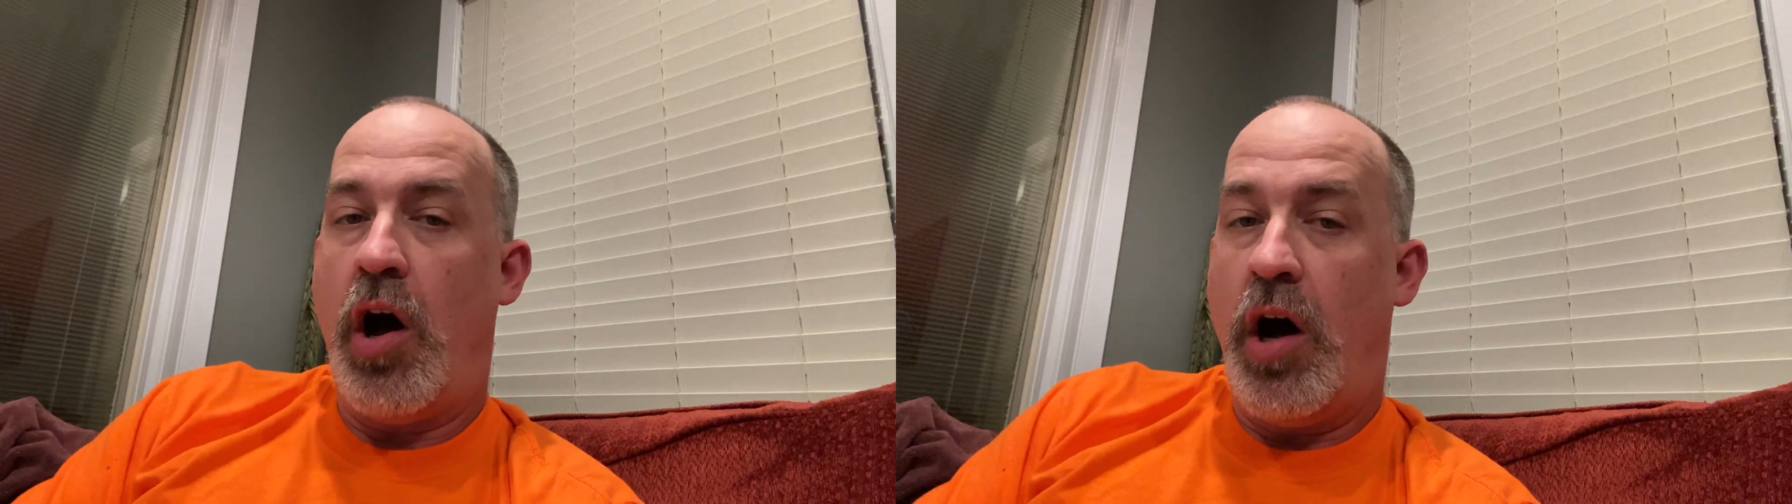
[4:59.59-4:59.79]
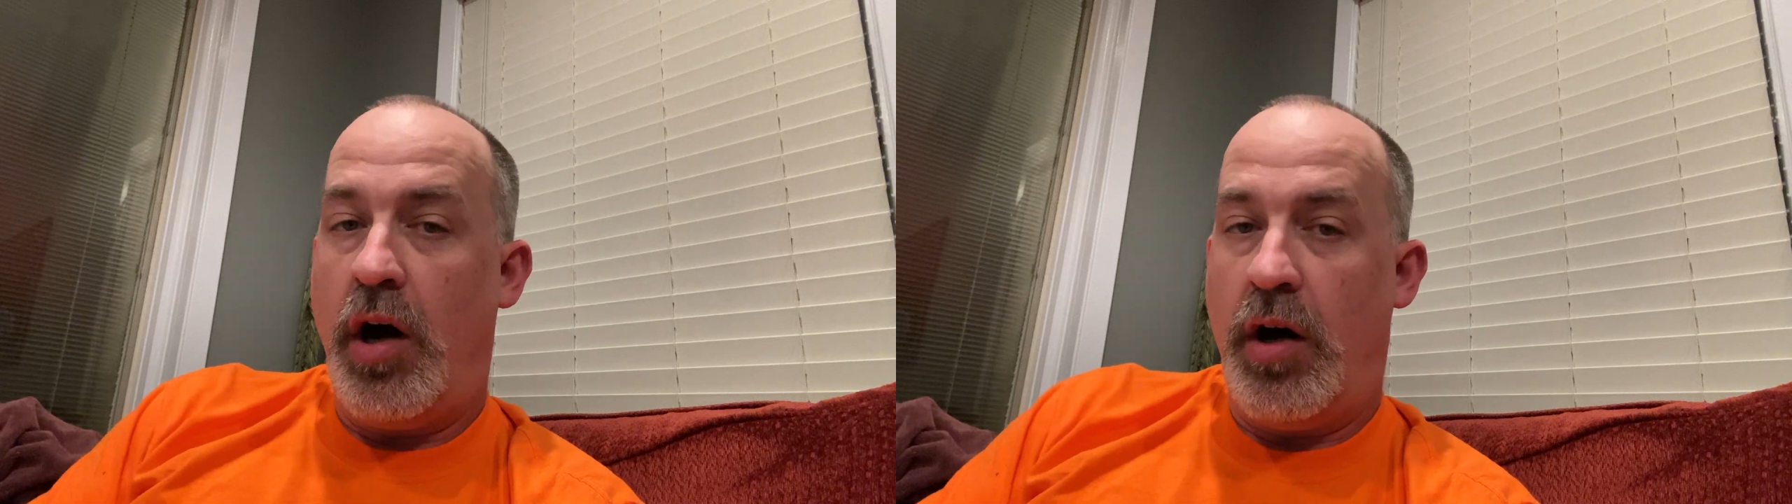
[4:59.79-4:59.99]

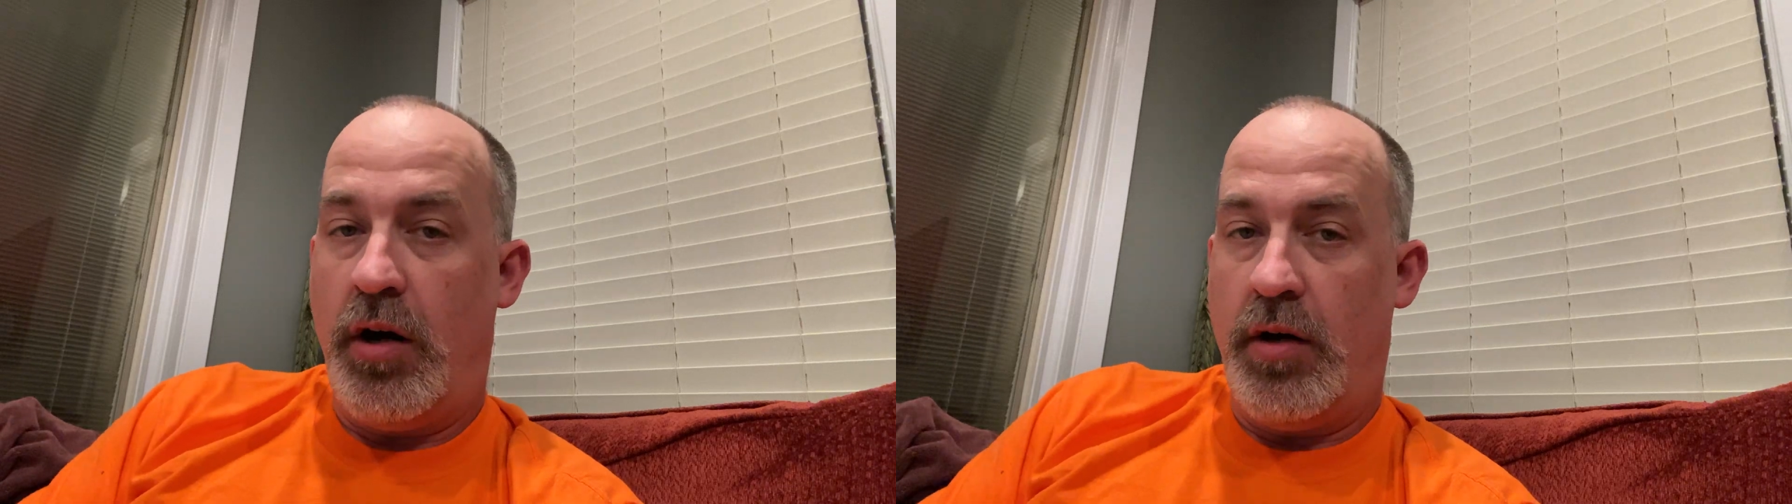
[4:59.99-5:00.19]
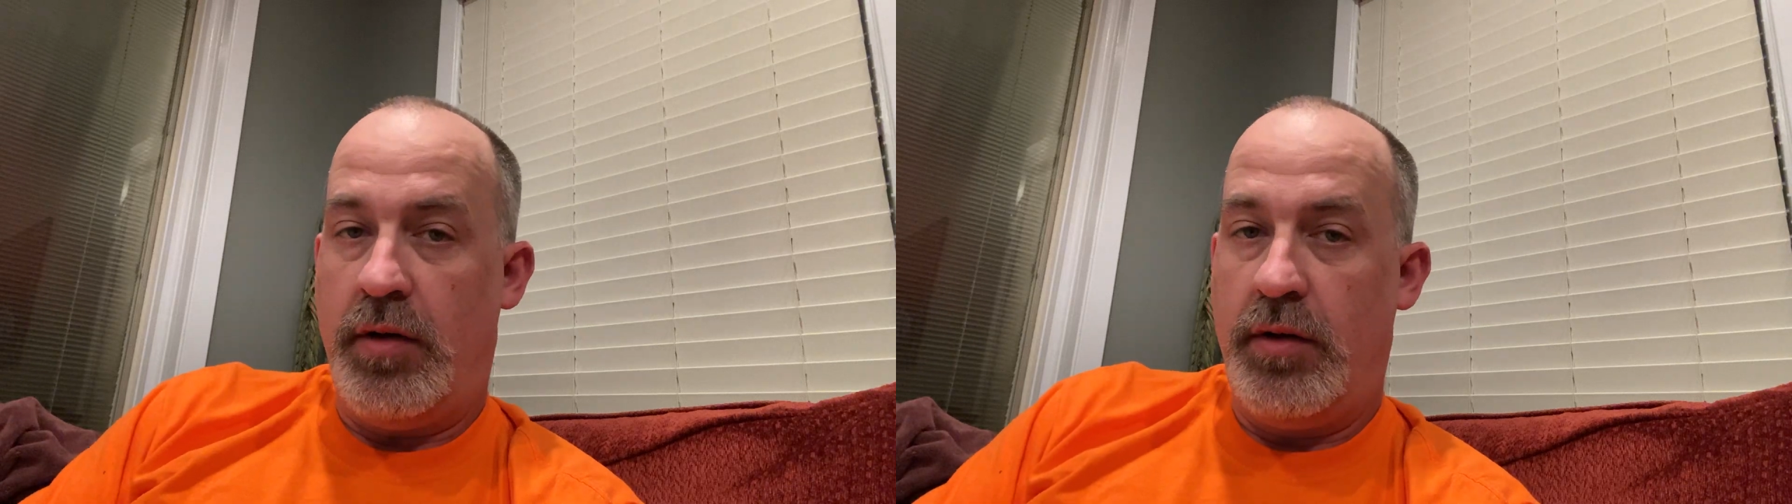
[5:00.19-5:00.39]

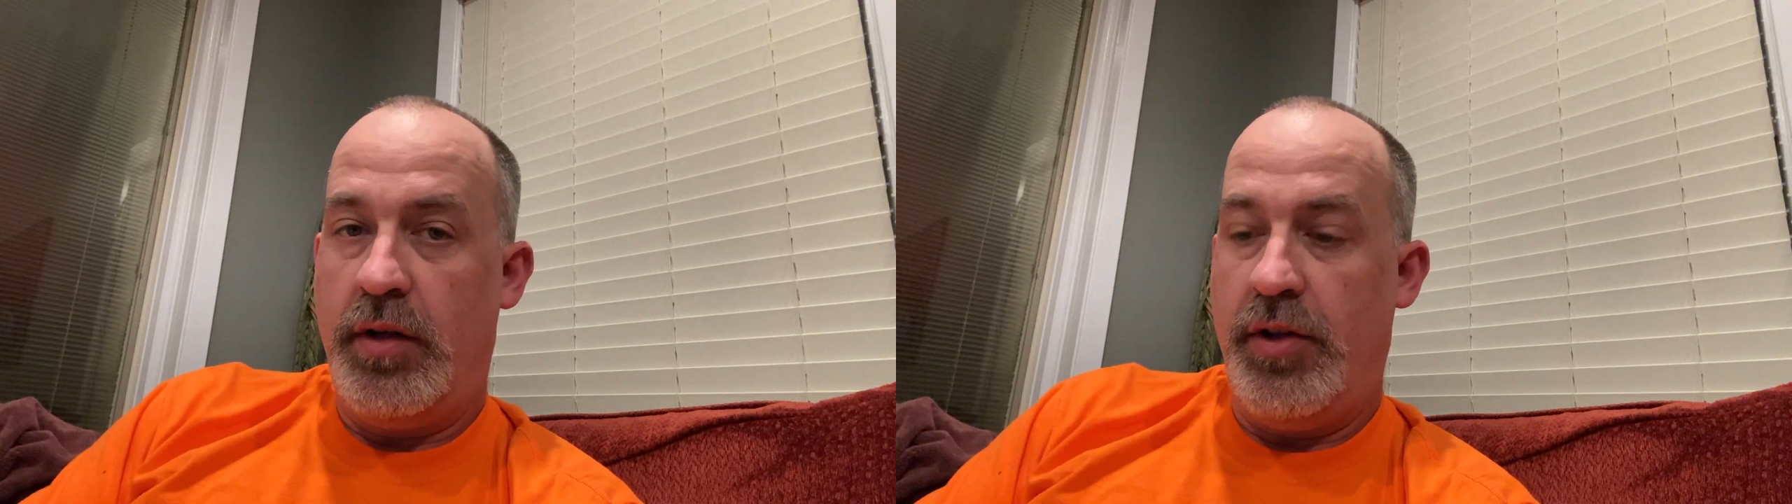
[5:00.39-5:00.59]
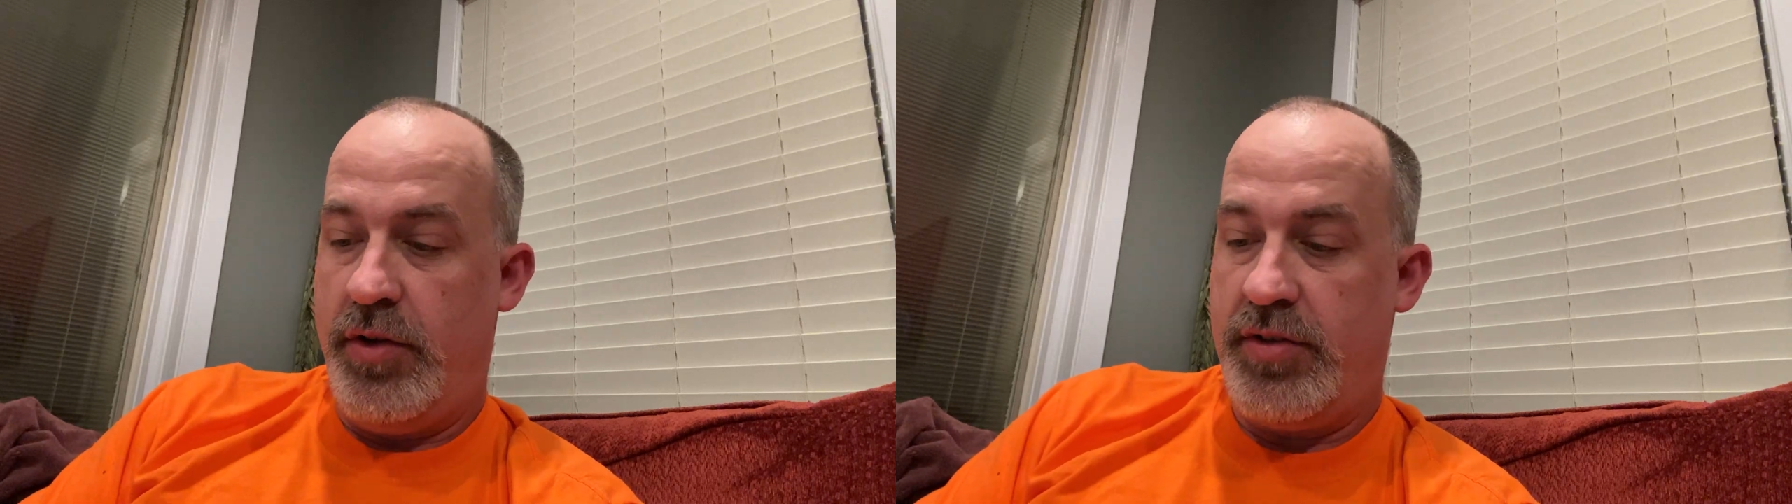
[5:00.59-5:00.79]
all
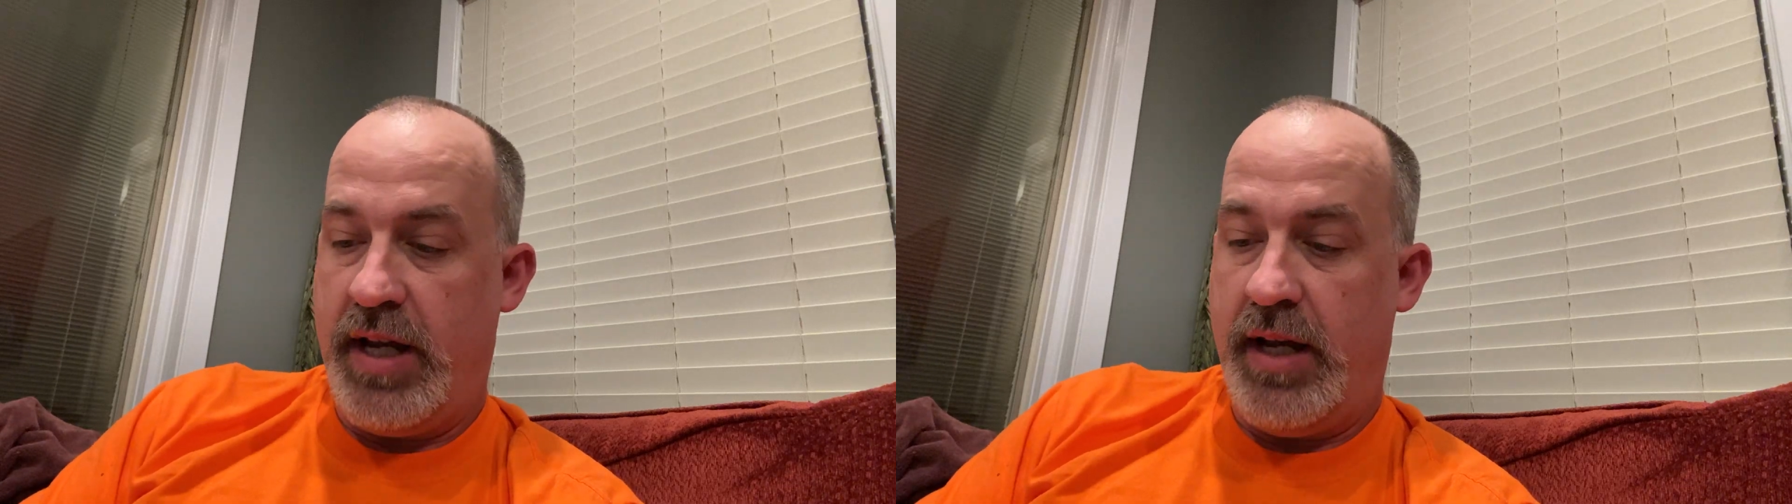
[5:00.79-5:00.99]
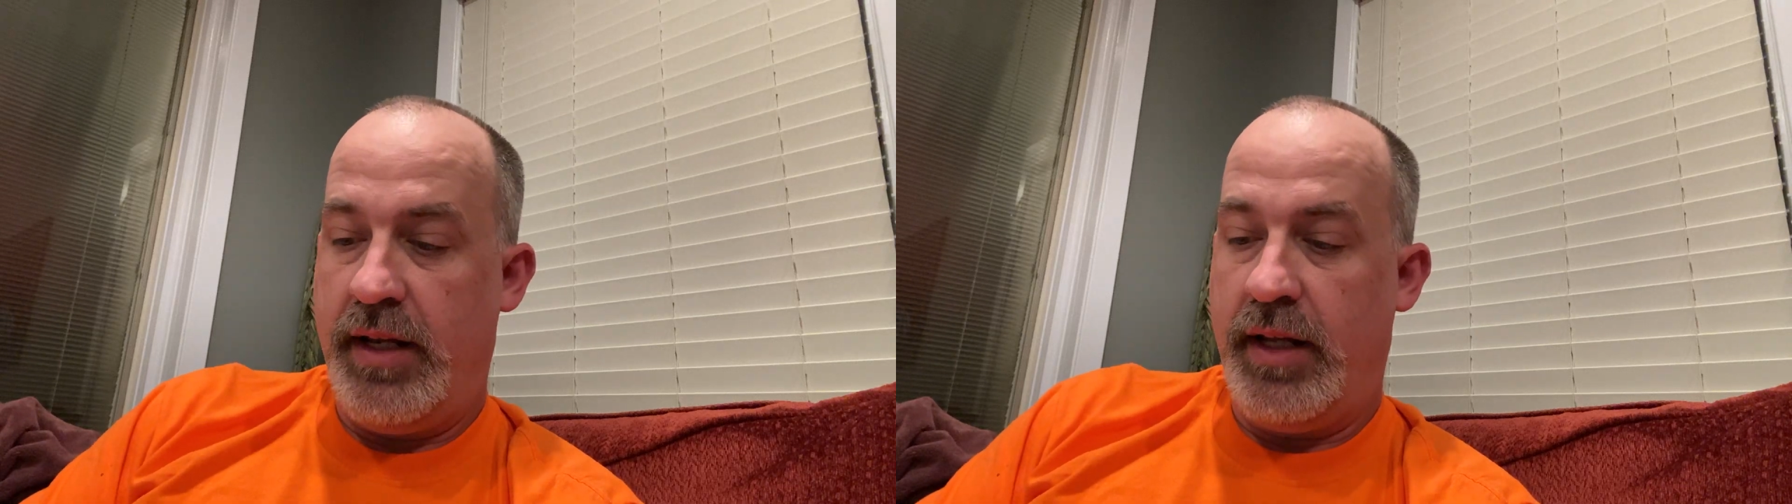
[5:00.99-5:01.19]

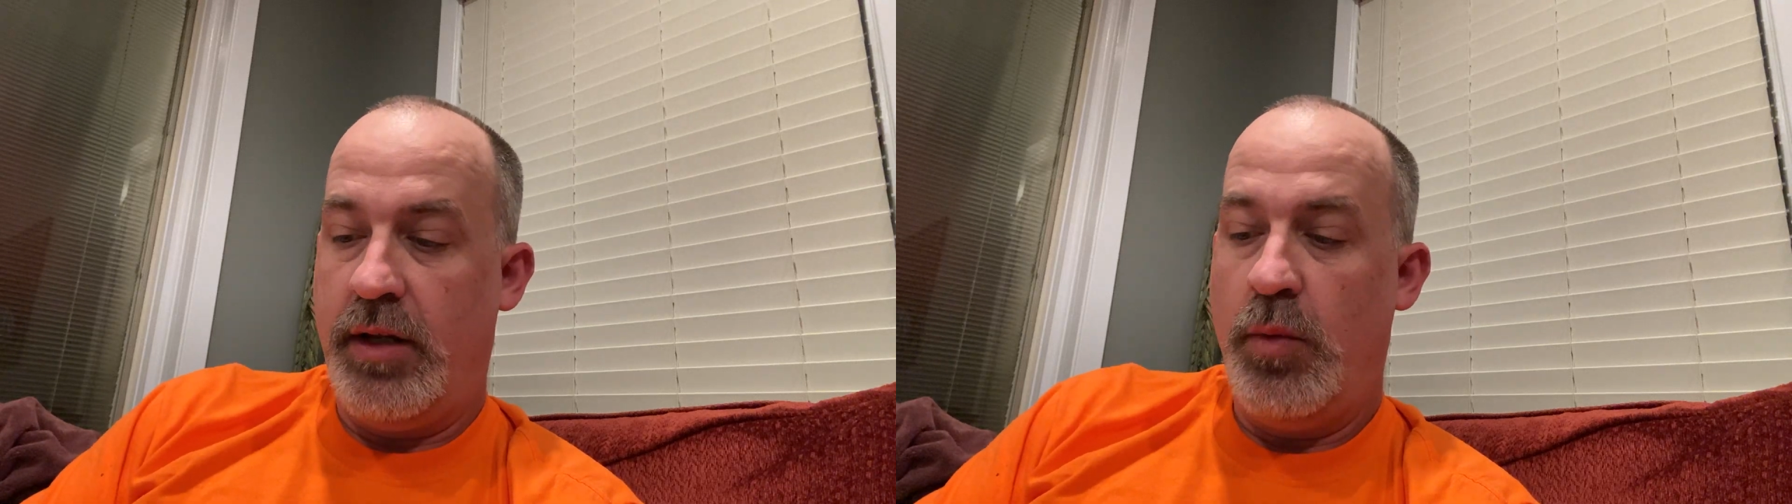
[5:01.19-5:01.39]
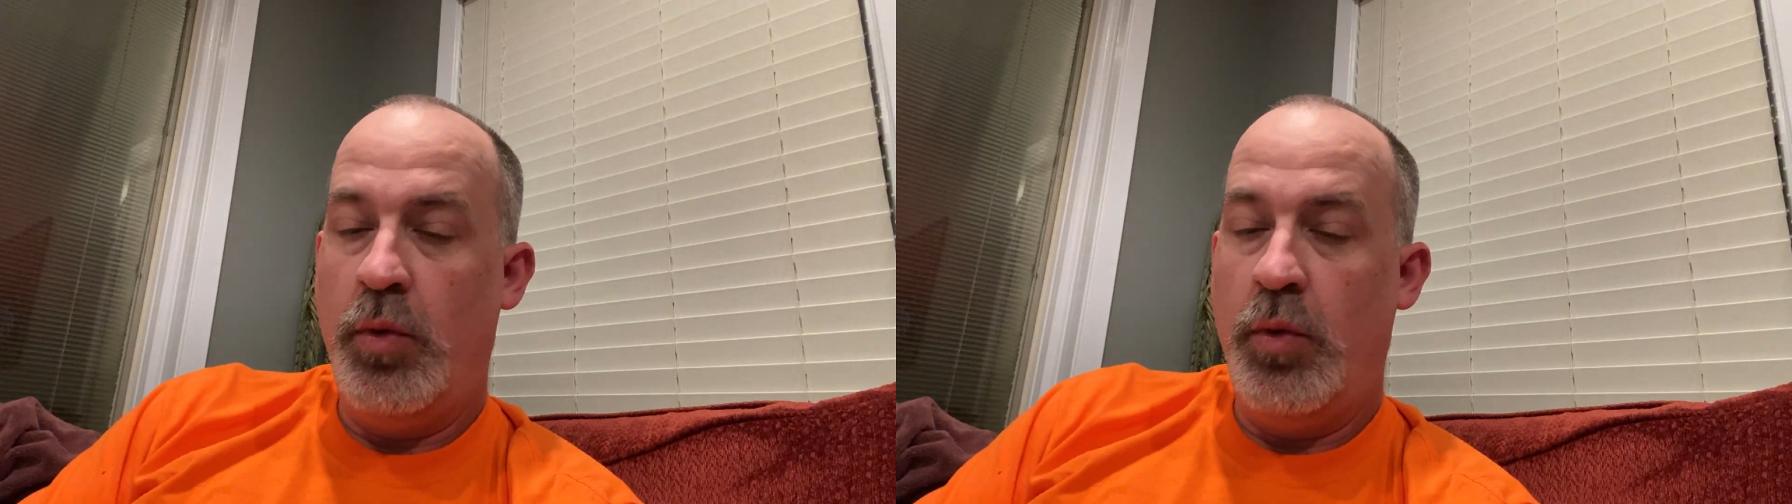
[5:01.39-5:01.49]
understanding,